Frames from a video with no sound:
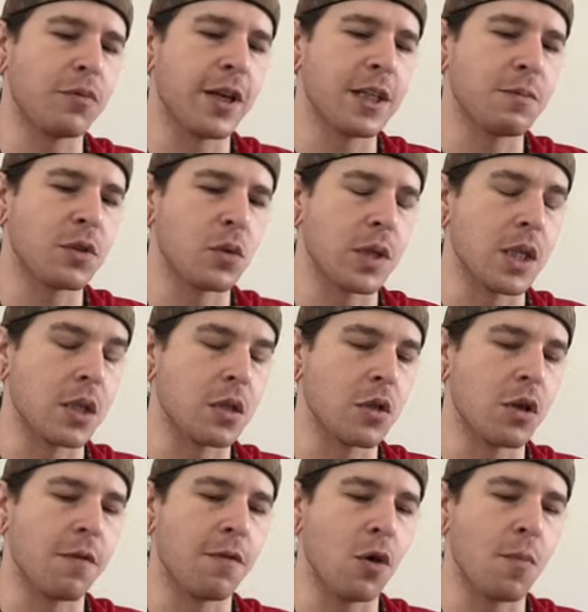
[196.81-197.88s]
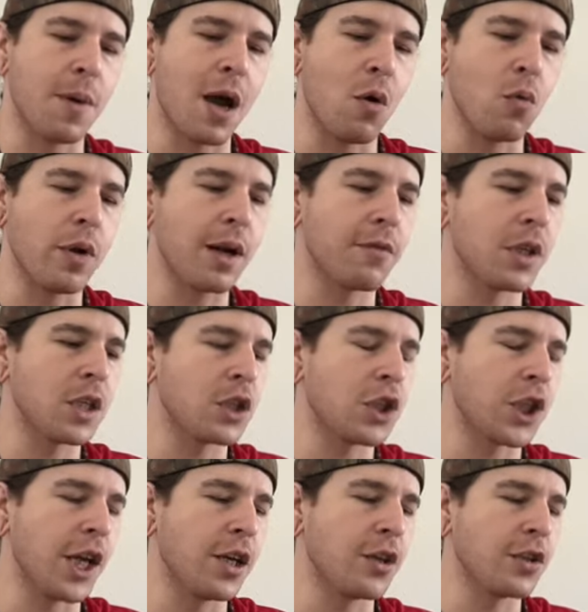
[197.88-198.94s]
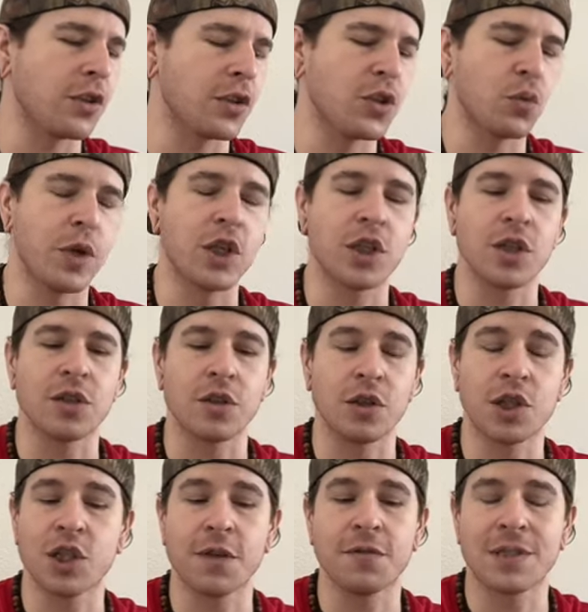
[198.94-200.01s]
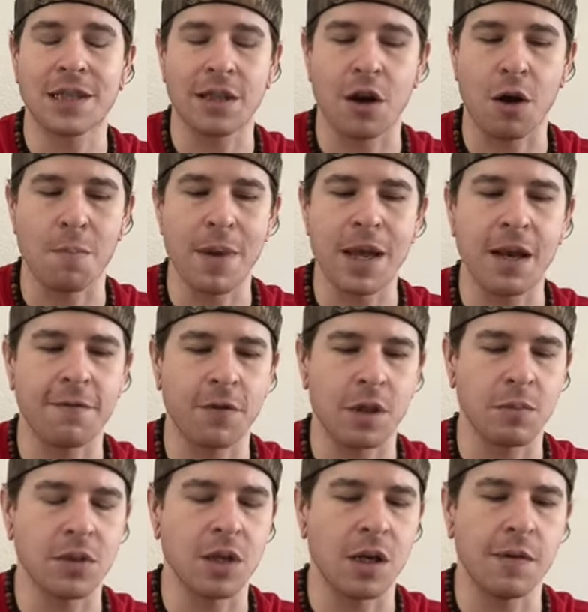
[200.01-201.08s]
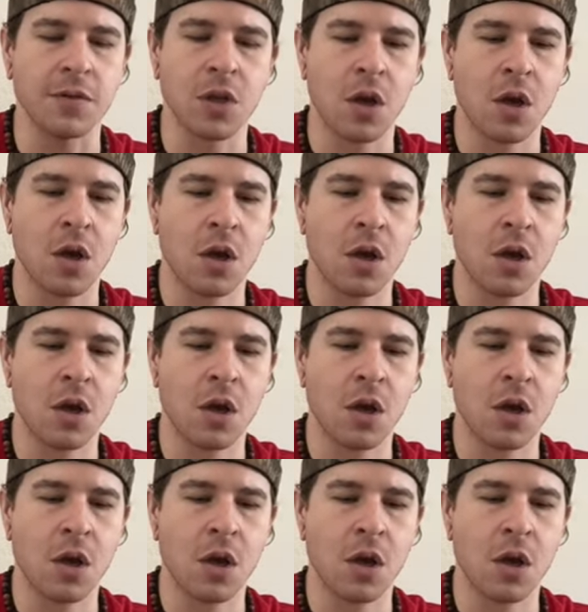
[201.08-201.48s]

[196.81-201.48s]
place between the two of you about whatever these changes or switches or shifts that they are making for themselves.